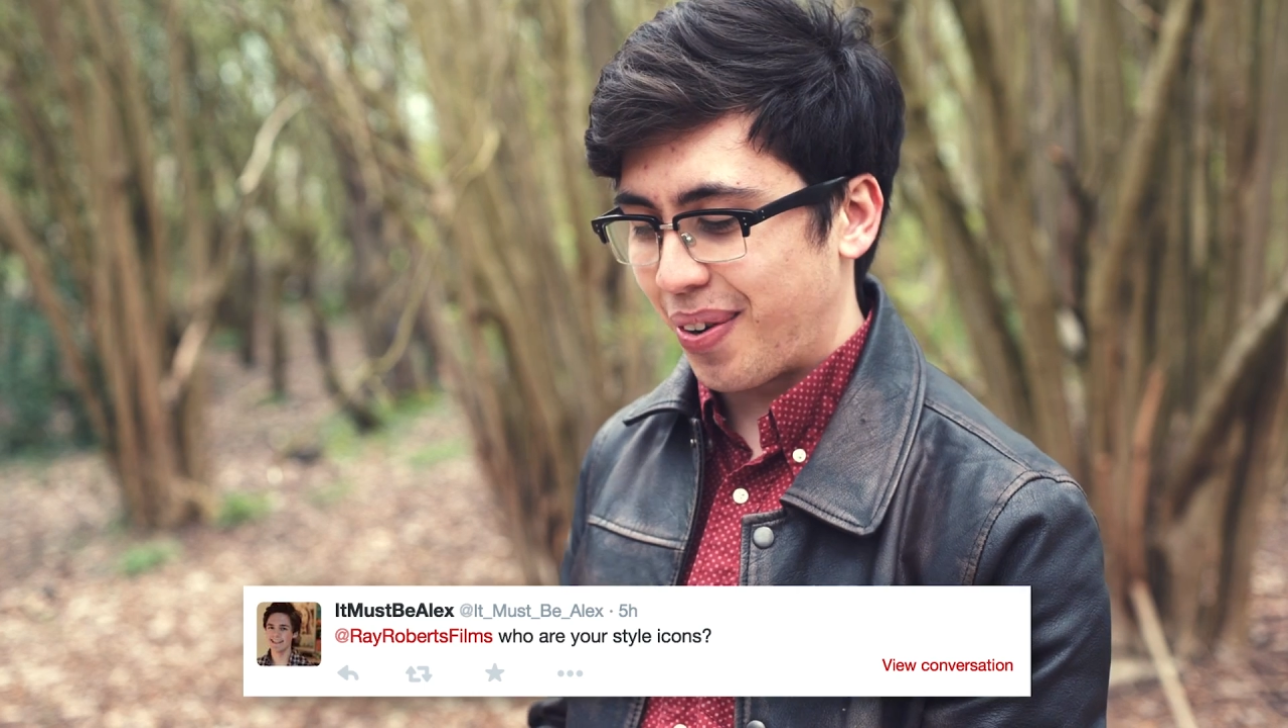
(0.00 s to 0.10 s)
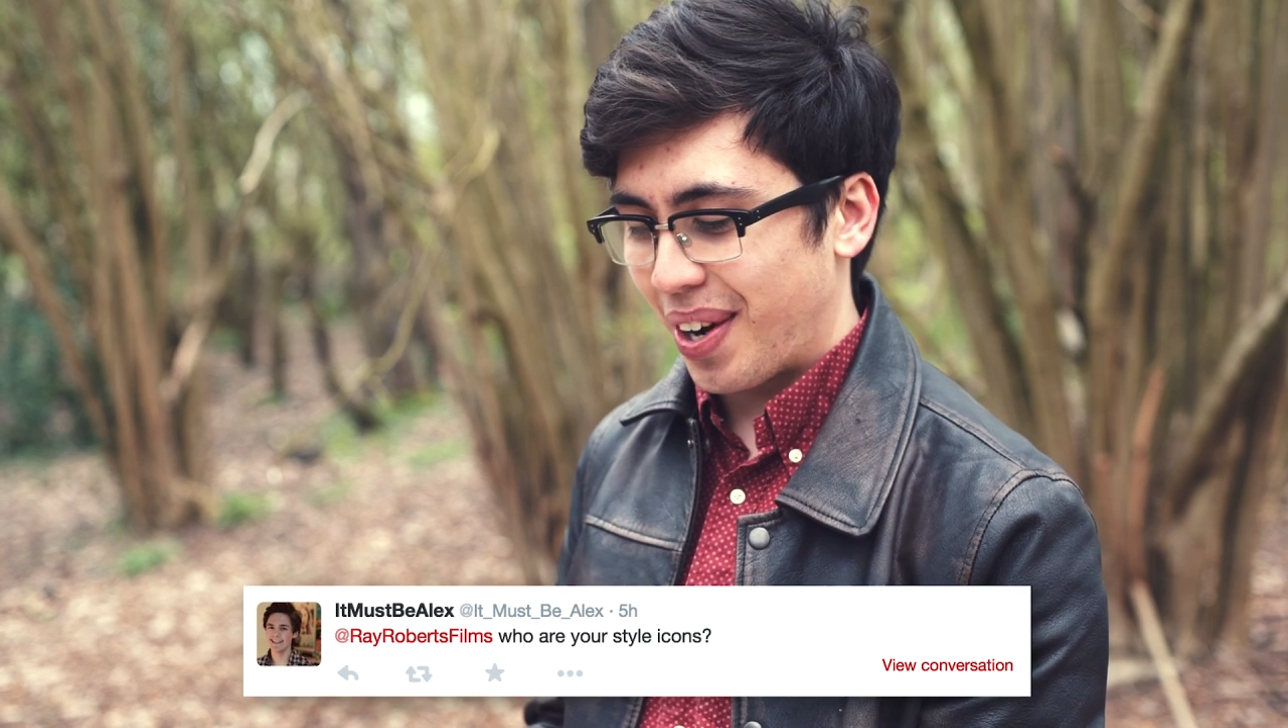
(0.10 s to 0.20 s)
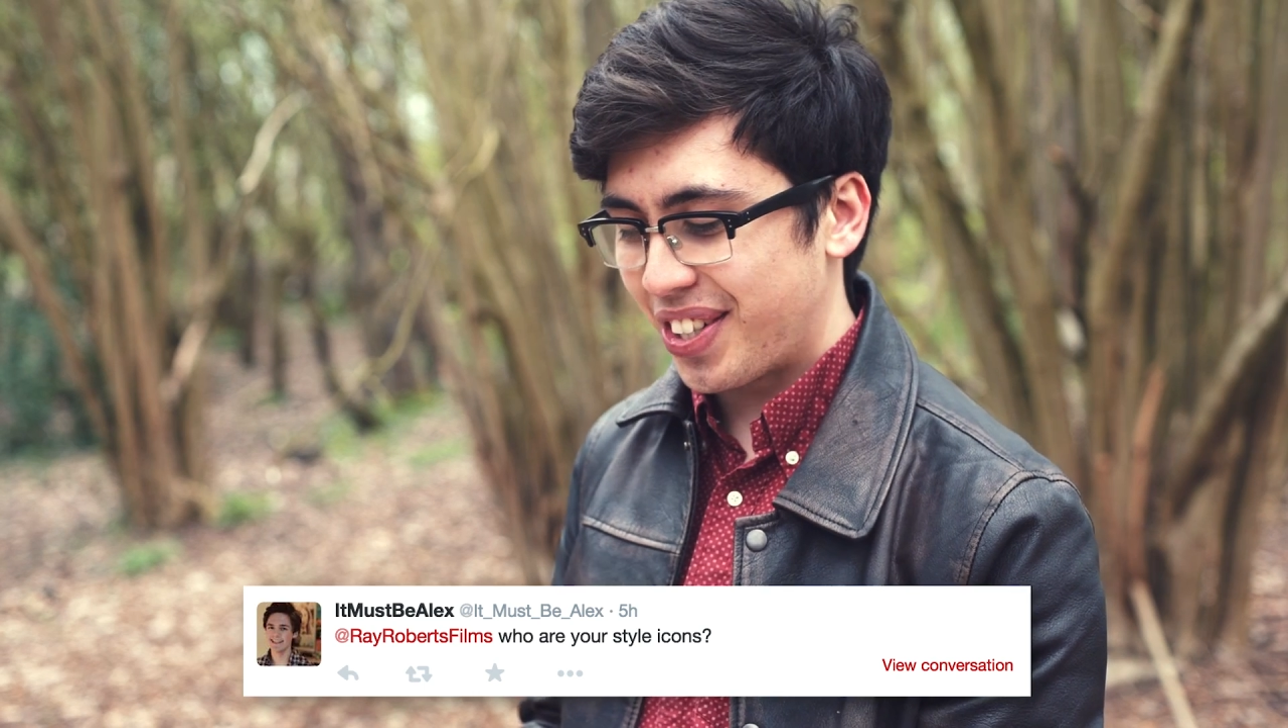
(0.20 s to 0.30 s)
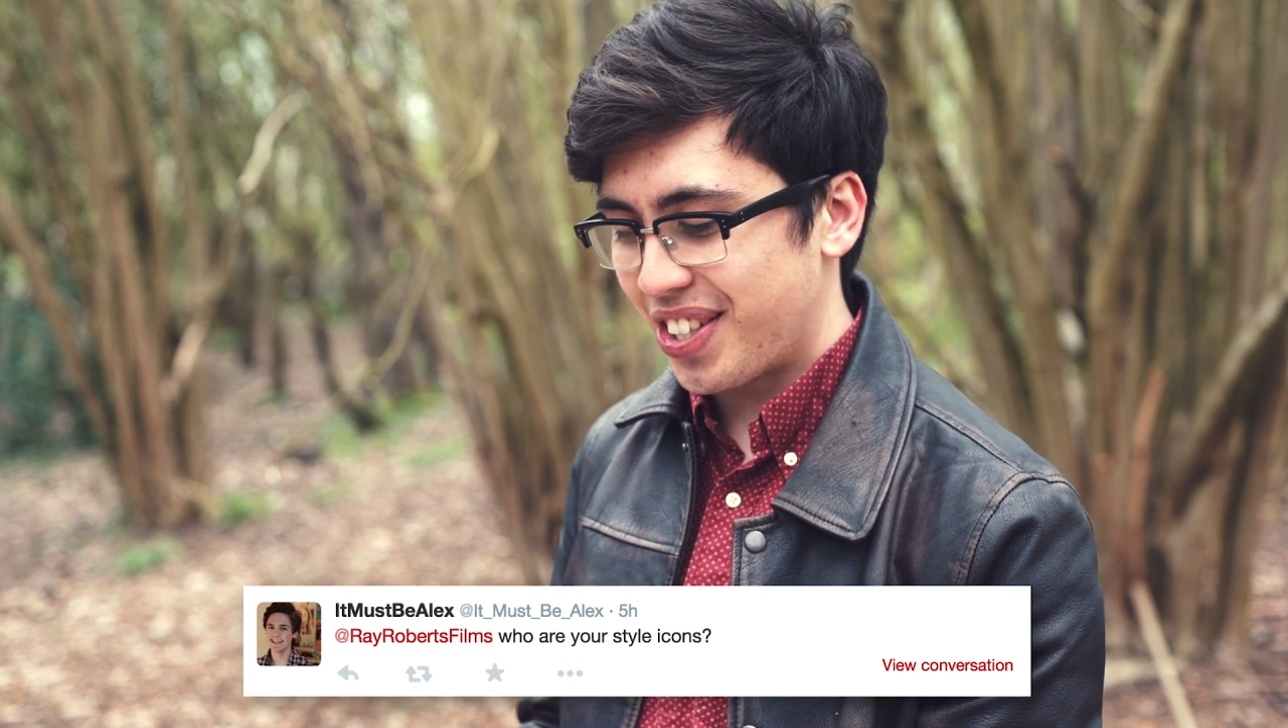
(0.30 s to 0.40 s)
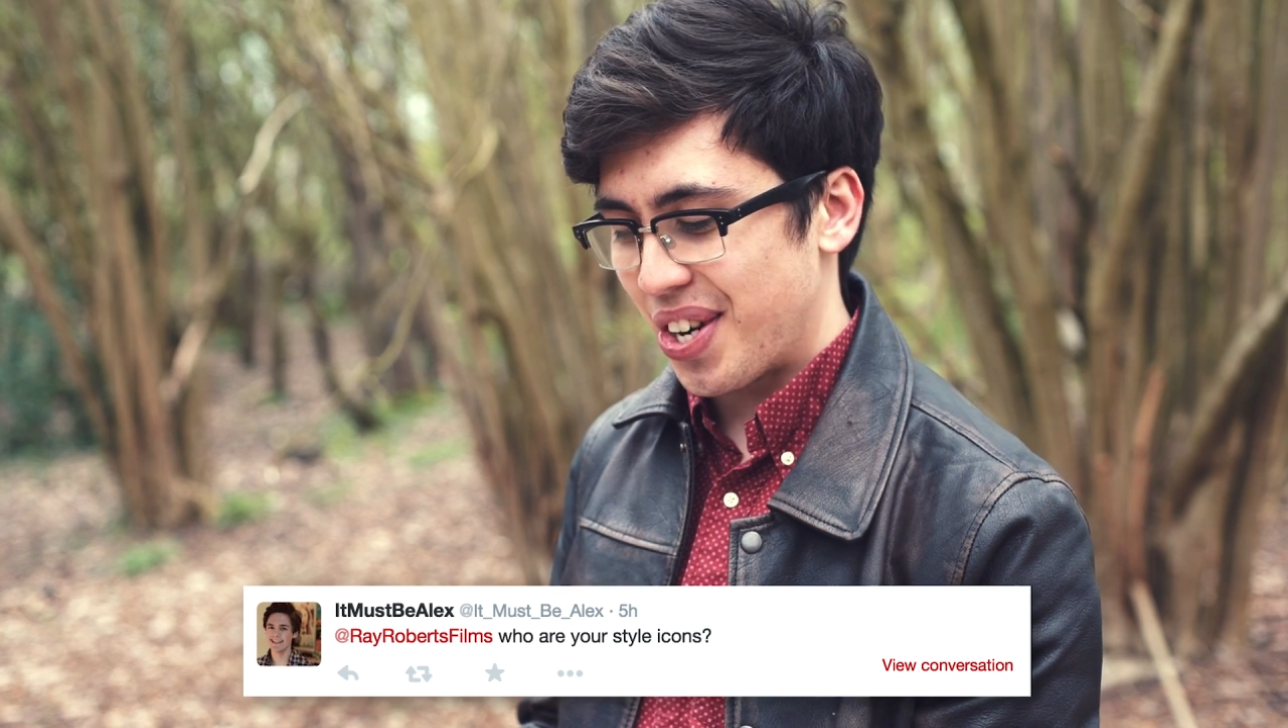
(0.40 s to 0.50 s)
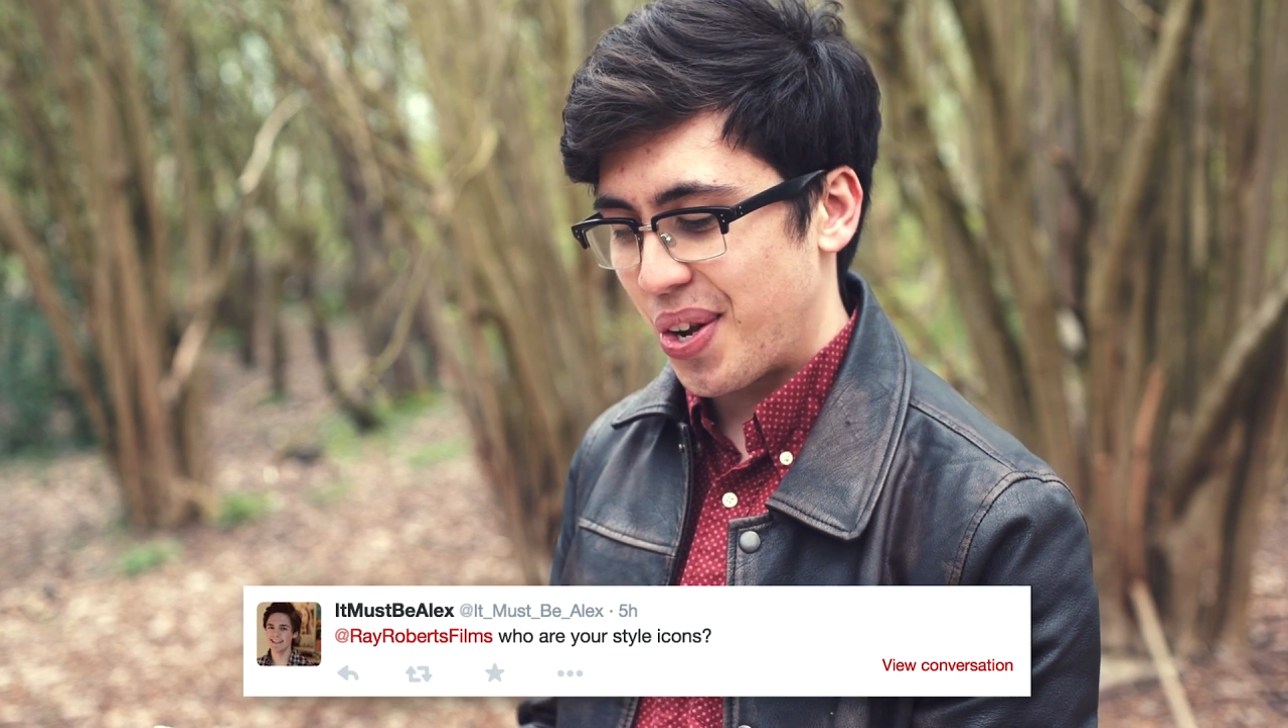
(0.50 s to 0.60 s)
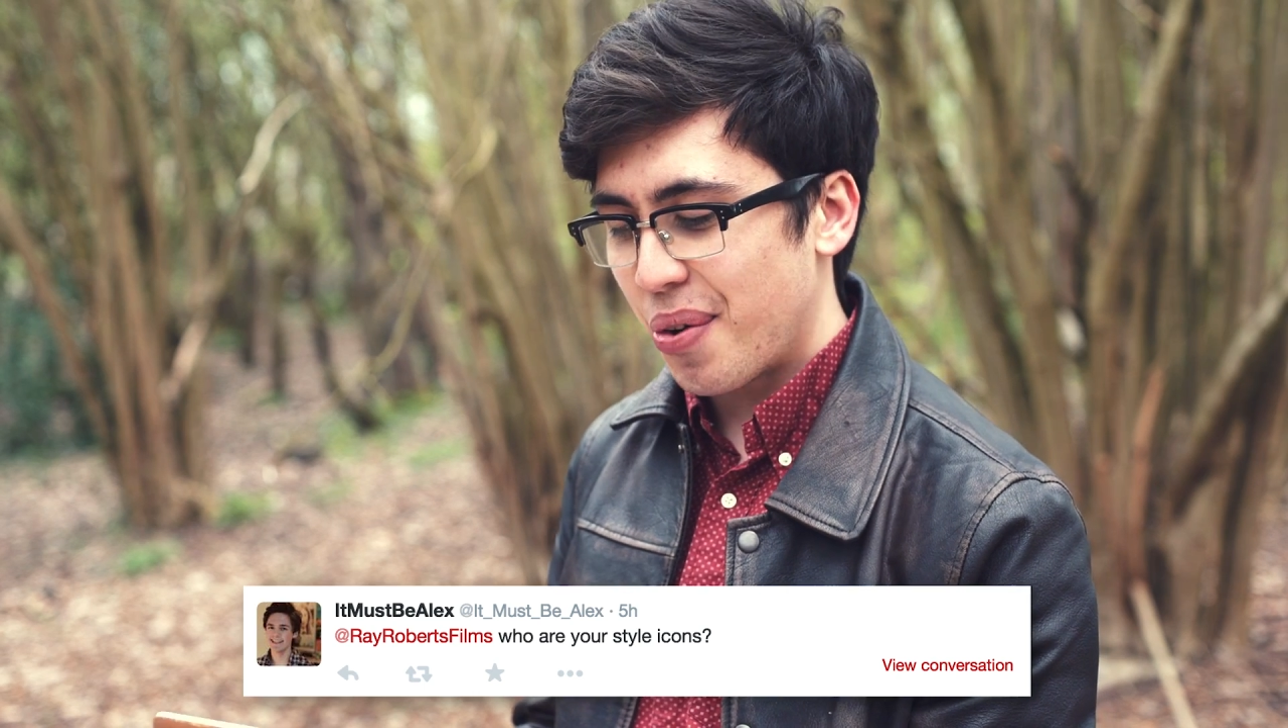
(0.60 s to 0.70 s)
question.